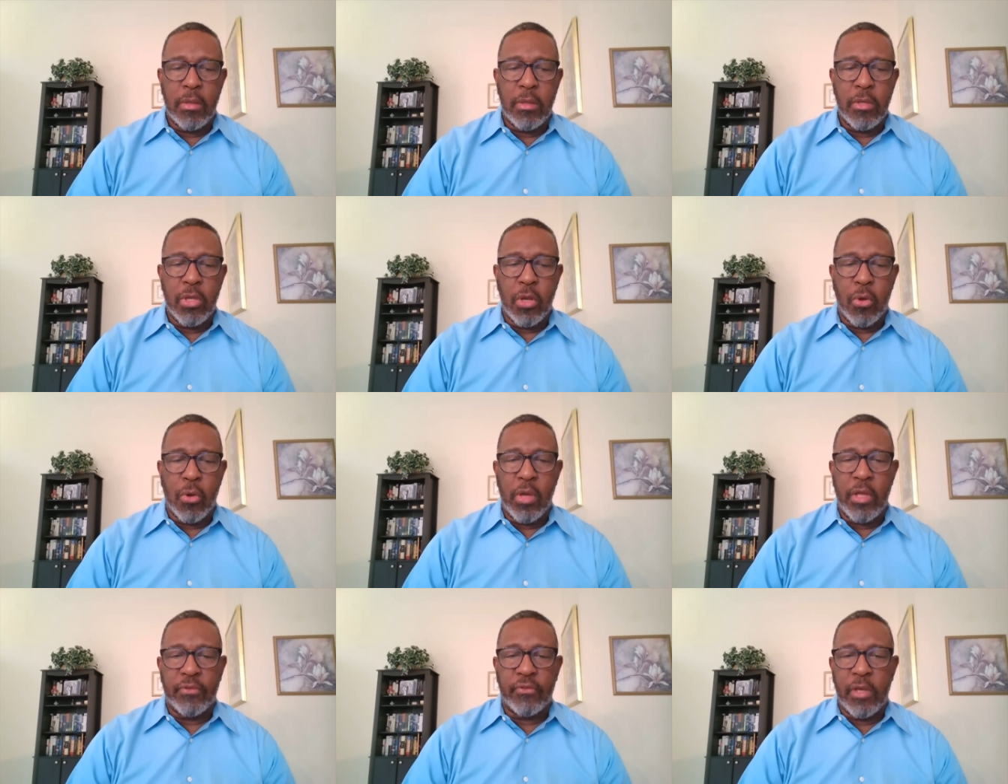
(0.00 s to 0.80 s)

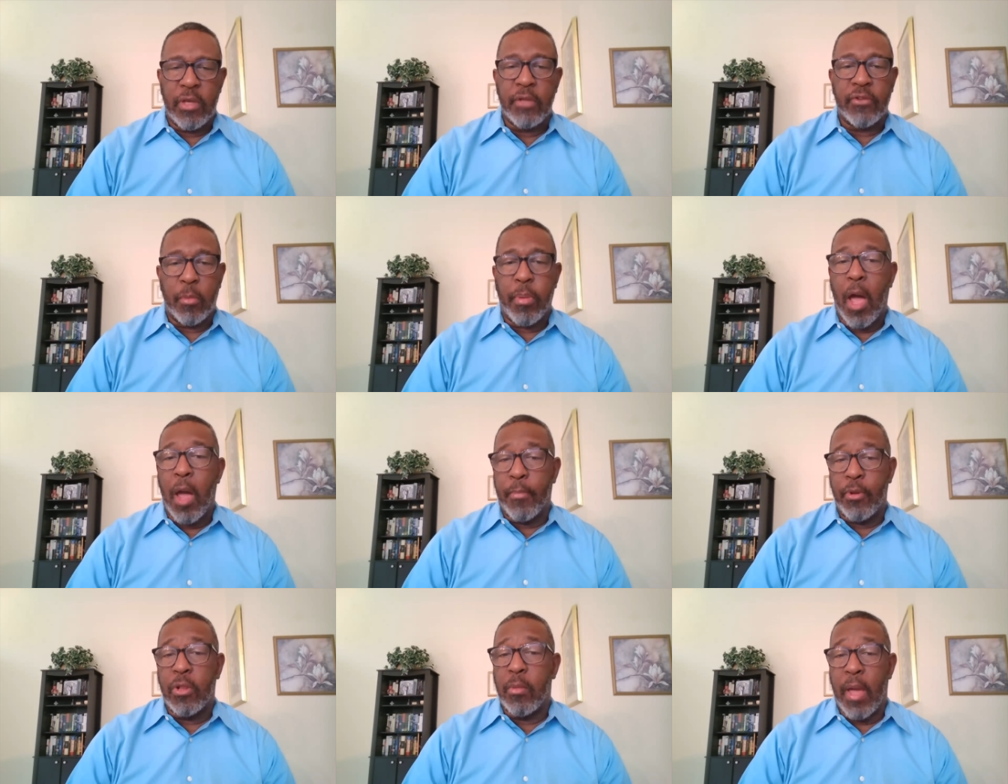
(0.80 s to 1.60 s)
it's a
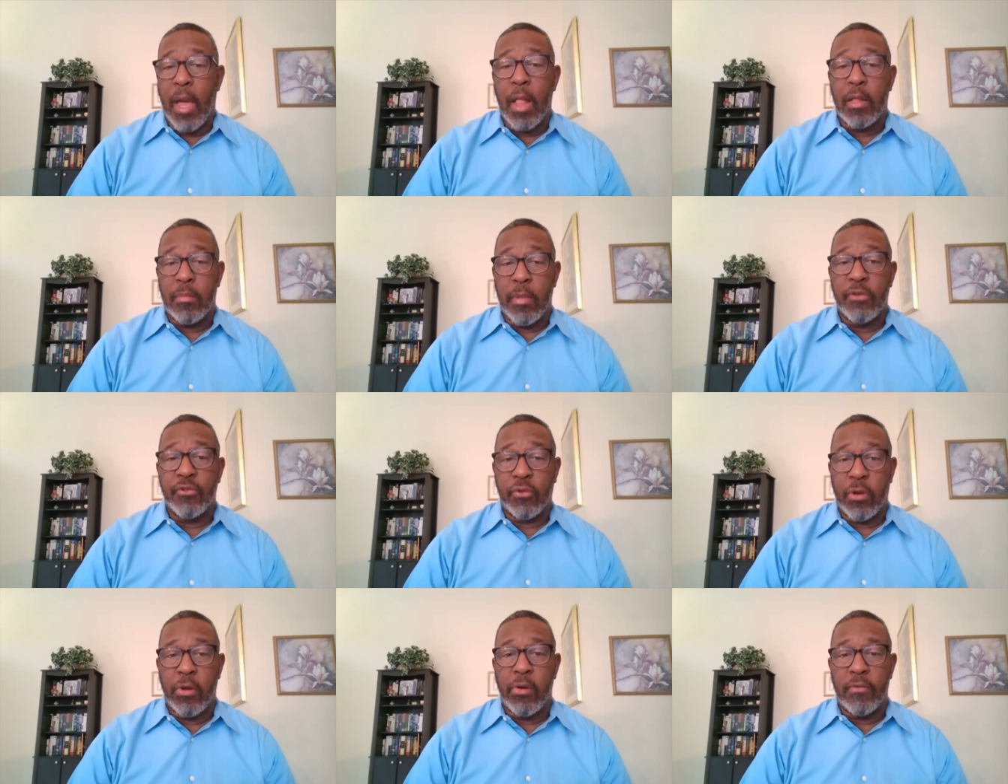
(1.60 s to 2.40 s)
popular ballot
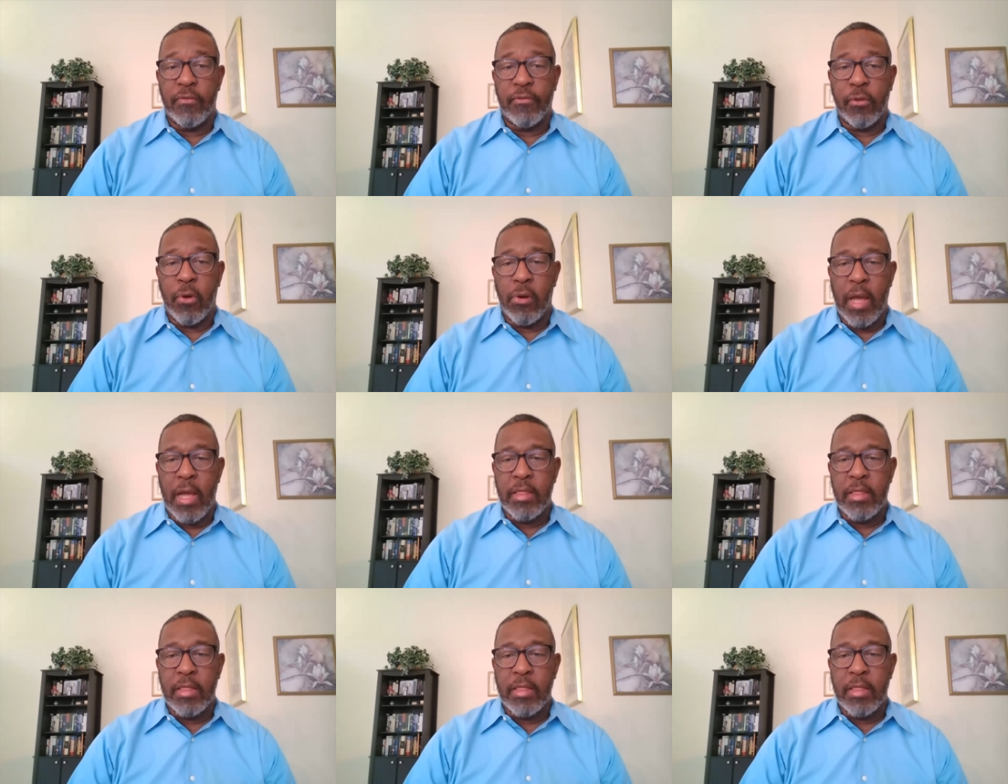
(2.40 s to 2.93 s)
measure here in Florida.